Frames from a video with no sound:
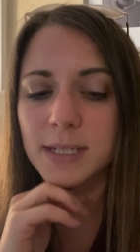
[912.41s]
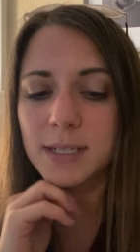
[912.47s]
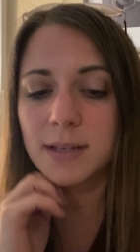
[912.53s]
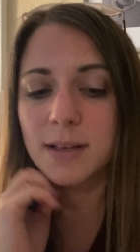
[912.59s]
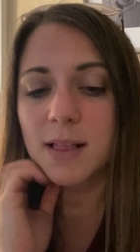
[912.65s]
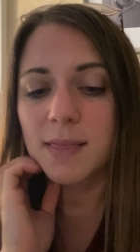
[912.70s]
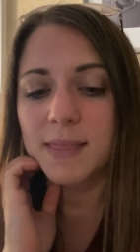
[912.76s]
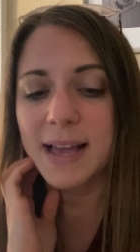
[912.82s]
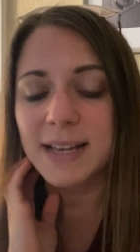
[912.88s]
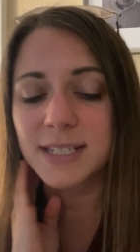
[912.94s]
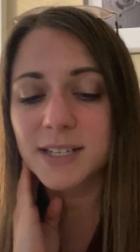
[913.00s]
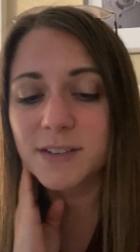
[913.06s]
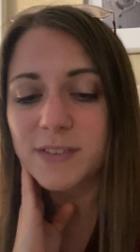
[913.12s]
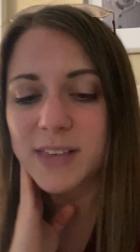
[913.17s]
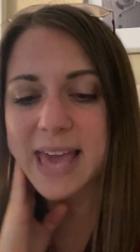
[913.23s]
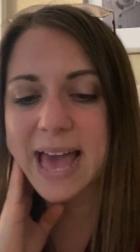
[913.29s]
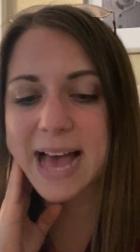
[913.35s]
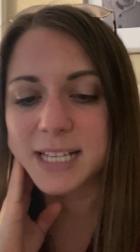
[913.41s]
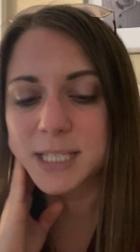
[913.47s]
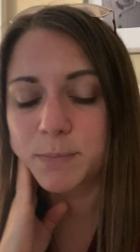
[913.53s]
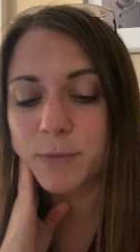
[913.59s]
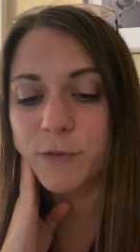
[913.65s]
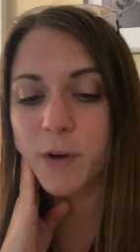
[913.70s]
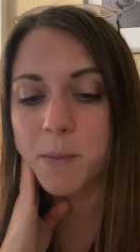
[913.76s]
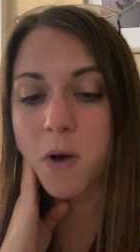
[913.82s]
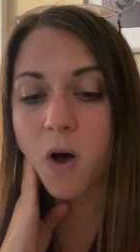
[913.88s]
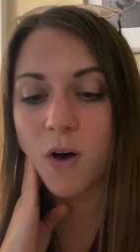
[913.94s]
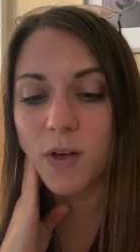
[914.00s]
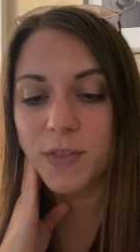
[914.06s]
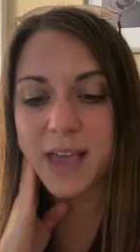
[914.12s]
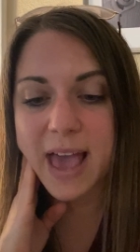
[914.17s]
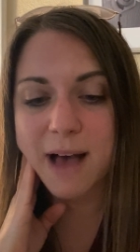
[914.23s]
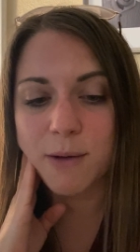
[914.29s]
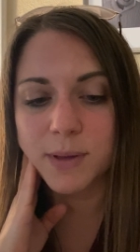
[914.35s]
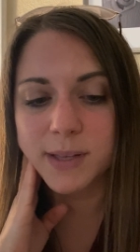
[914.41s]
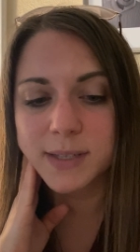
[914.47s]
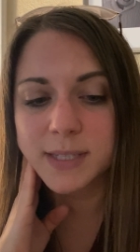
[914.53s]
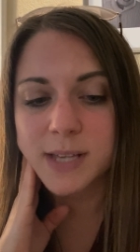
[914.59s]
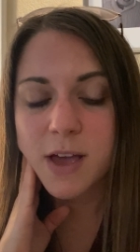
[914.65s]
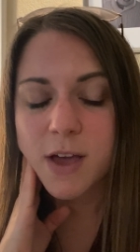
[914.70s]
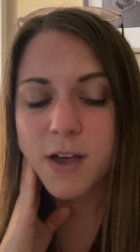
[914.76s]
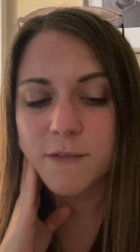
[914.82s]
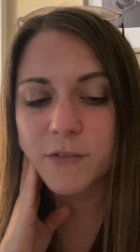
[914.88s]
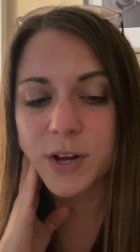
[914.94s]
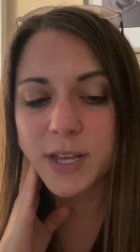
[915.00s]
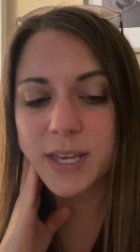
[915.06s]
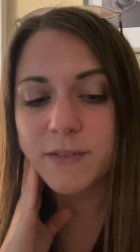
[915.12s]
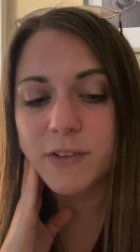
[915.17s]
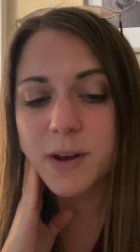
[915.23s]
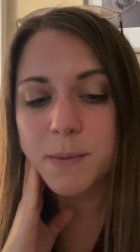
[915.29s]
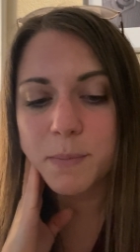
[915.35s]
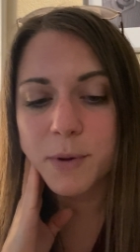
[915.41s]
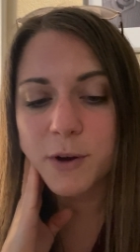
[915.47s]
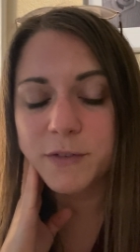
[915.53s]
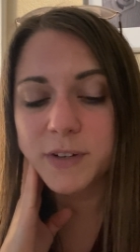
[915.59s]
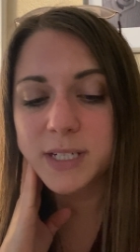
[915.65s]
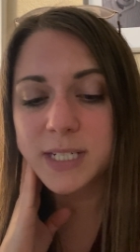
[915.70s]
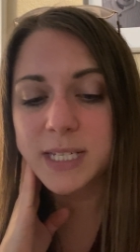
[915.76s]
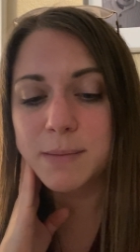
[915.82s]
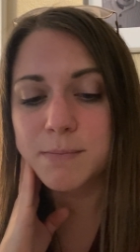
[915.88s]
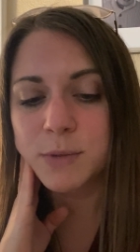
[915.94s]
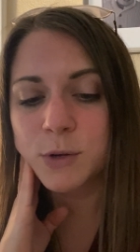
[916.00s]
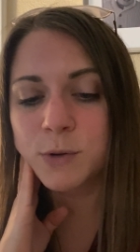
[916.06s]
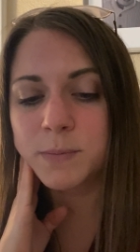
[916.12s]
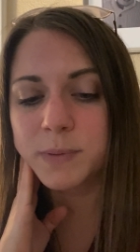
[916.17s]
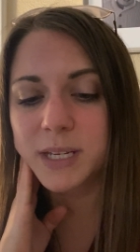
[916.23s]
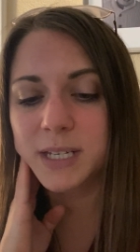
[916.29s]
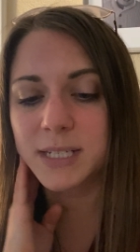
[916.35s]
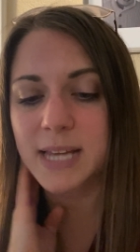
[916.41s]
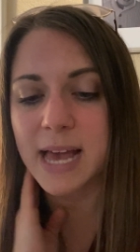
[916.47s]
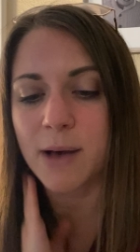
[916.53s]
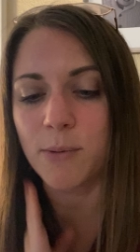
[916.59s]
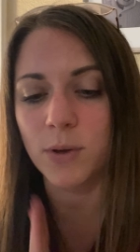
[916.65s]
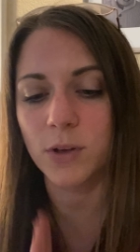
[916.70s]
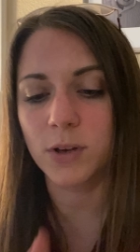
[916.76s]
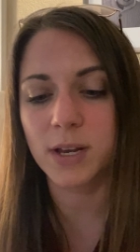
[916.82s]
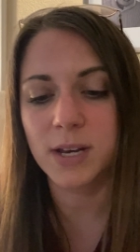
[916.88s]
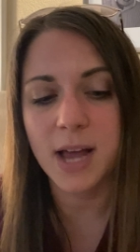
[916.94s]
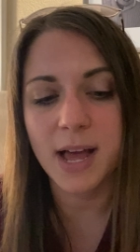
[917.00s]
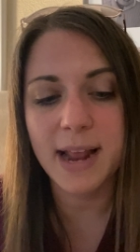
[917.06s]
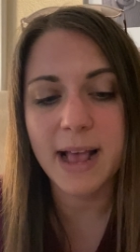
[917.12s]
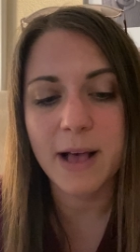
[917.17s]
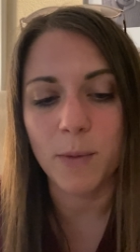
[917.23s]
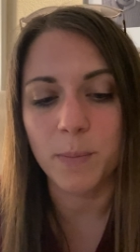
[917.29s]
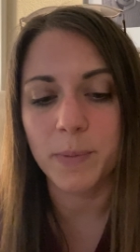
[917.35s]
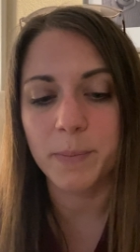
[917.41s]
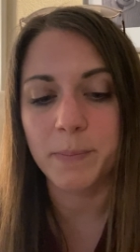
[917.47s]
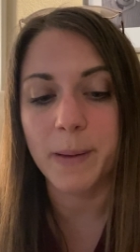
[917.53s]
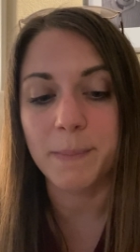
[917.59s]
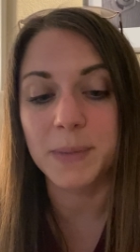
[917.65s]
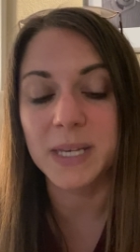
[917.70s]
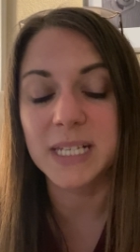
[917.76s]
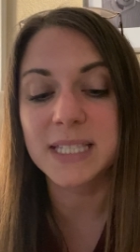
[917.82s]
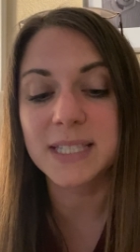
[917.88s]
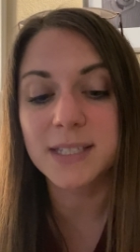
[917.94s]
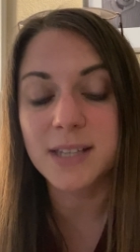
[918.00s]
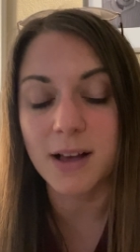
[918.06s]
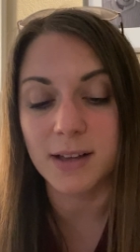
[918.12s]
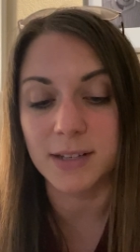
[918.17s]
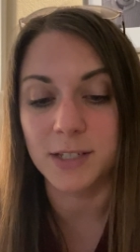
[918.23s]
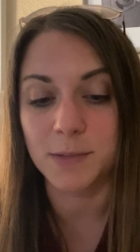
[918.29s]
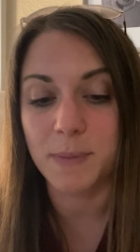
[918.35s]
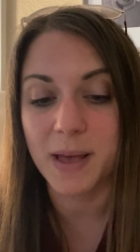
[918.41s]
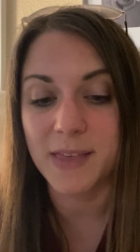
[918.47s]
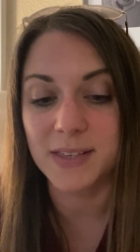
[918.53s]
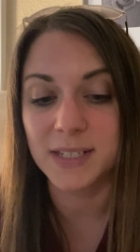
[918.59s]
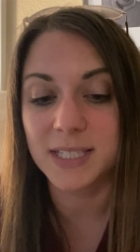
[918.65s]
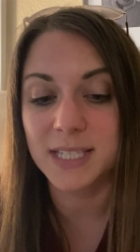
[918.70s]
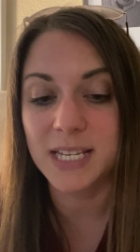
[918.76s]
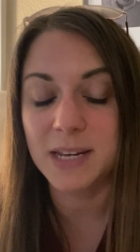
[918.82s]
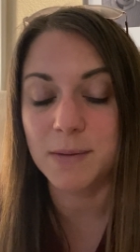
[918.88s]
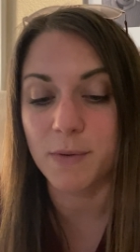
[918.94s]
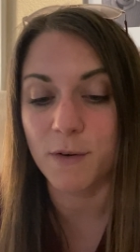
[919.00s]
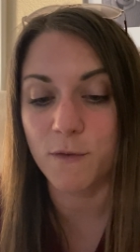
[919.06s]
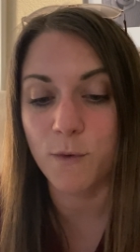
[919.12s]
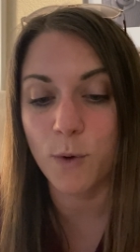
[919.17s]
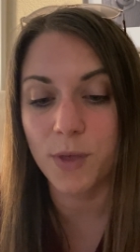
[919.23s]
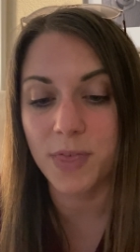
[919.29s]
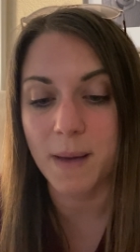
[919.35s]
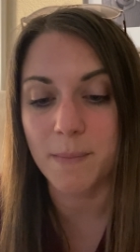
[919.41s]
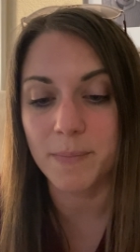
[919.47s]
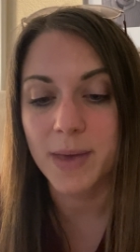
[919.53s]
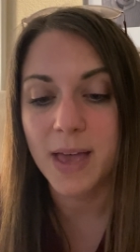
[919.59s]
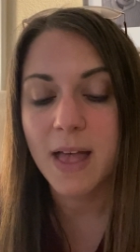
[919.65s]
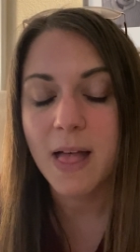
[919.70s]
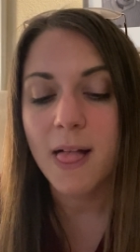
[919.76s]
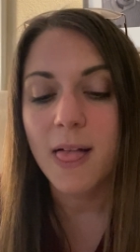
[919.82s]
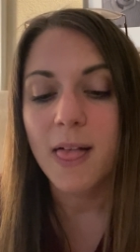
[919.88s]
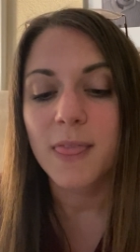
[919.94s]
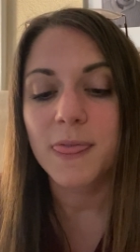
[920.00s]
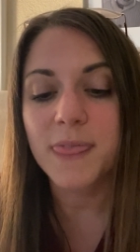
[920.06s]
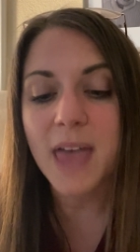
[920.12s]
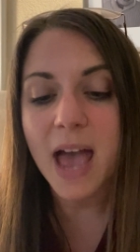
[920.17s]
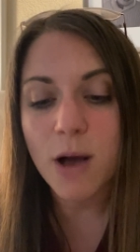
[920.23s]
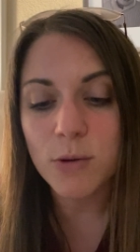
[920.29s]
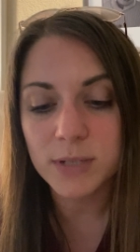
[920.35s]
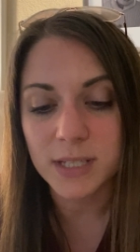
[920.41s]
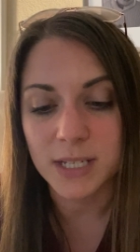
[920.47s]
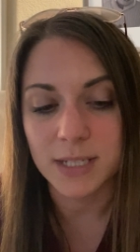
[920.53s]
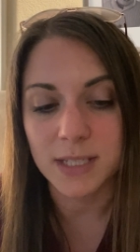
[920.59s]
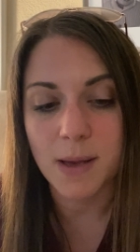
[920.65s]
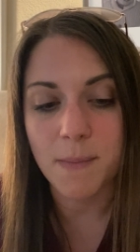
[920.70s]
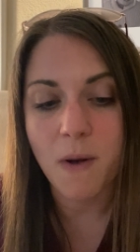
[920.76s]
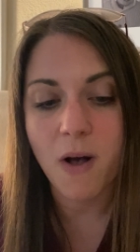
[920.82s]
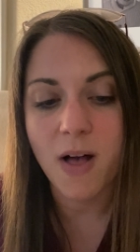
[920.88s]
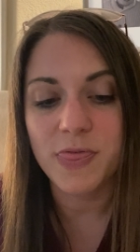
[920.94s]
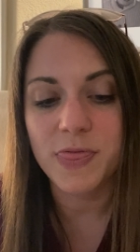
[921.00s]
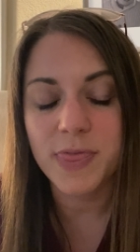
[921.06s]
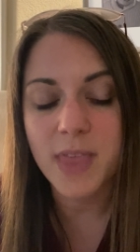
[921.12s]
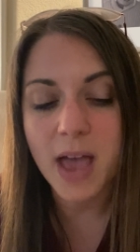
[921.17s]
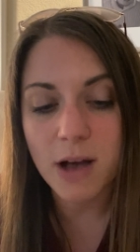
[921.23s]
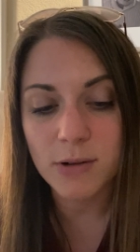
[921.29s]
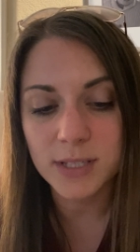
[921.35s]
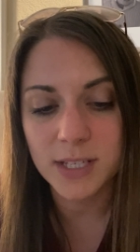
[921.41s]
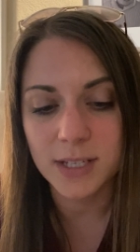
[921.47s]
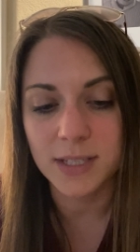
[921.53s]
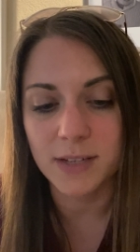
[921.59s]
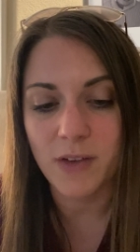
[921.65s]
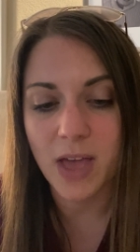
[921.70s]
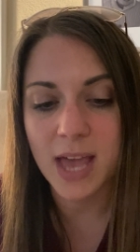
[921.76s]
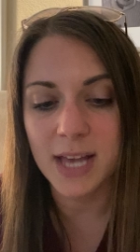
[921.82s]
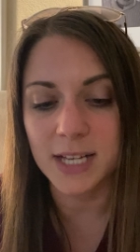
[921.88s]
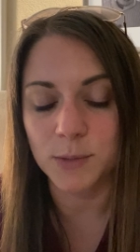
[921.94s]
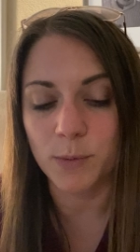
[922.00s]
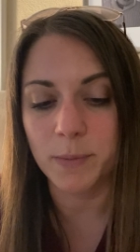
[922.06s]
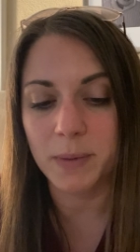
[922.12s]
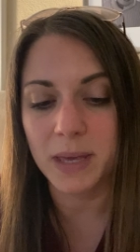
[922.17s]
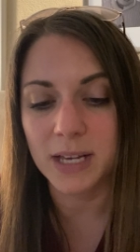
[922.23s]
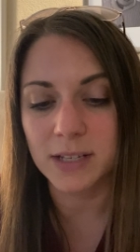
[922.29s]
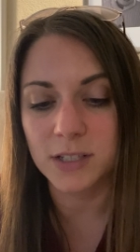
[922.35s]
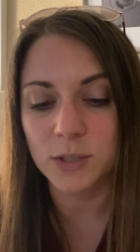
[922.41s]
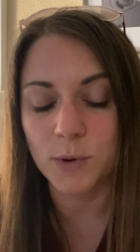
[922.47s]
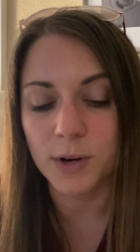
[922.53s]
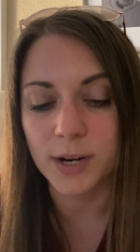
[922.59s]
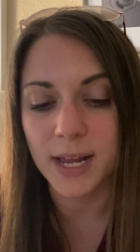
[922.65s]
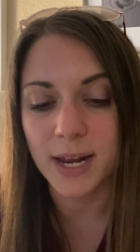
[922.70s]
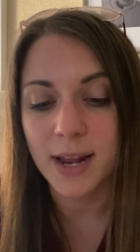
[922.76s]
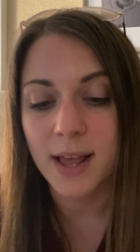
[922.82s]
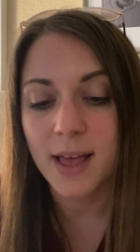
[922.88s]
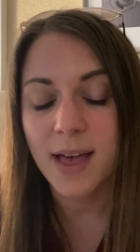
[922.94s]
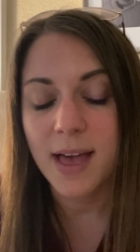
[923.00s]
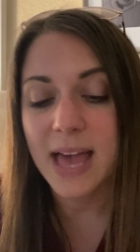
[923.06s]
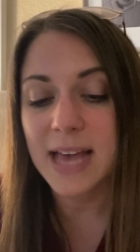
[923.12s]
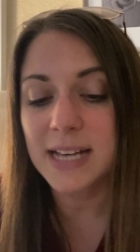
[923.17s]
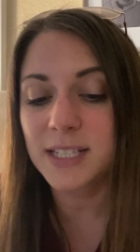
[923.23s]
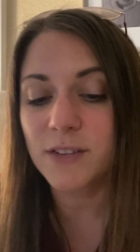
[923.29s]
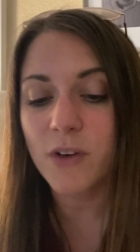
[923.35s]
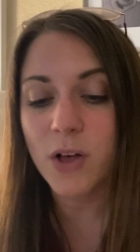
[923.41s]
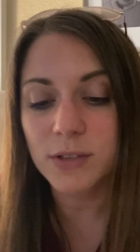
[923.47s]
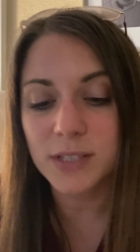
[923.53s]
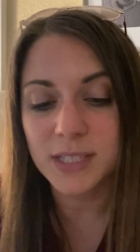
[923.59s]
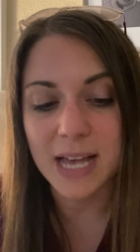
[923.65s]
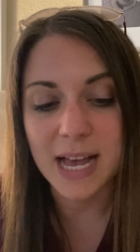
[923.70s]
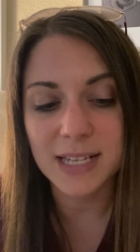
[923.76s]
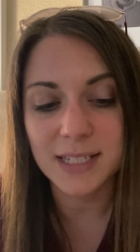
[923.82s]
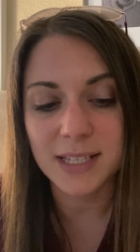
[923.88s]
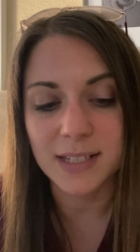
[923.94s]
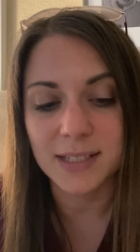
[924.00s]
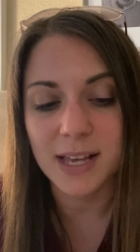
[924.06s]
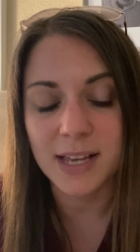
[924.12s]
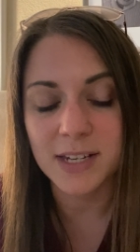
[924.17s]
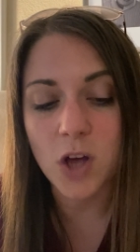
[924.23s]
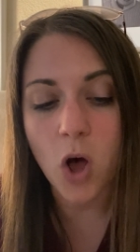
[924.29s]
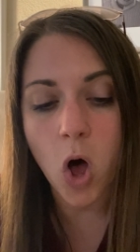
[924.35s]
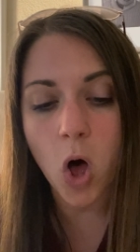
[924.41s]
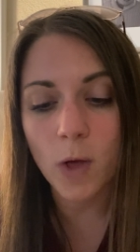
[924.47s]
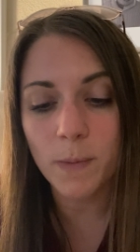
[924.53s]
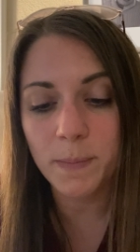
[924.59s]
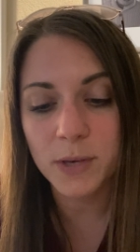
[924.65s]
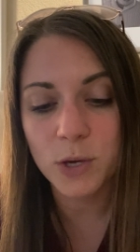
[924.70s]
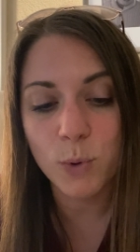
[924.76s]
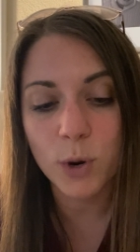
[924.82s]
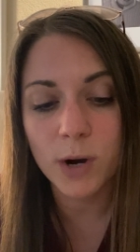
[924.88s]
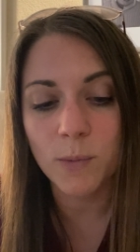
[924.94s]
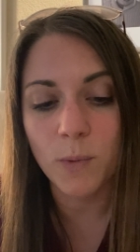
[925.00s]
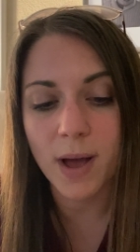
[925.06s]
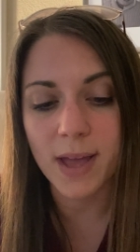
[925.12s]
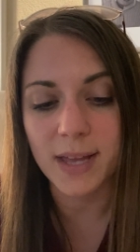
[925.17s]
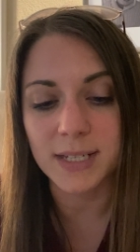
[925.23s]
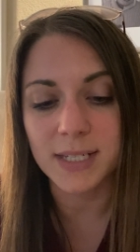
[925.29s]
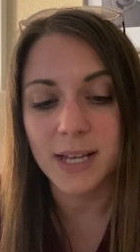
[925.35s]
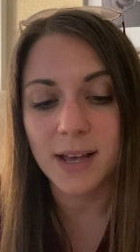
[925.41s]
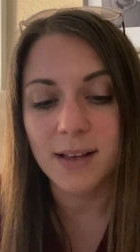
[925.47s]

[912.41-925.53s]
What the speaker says: collective gasp from all the owls, for even a perfectly moon-blinked owl could not help but be stunned by the scene before them. Thousands upon thousands of eggs were being sorted, eggs of all sizes and all pure white,